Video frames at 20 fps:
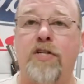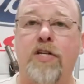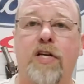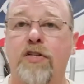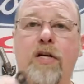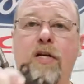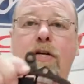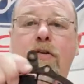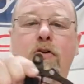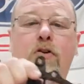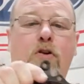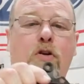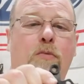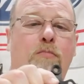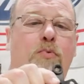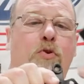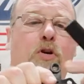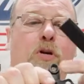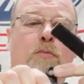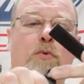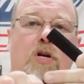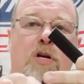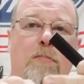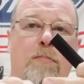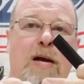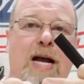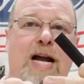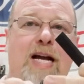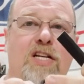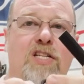and you're going to put them on the
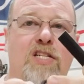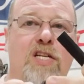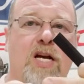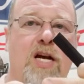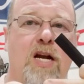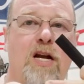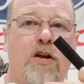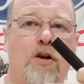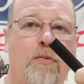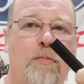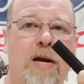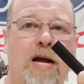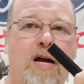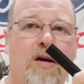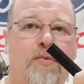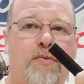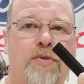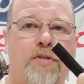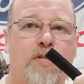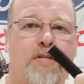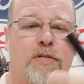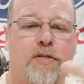back side of your mounts.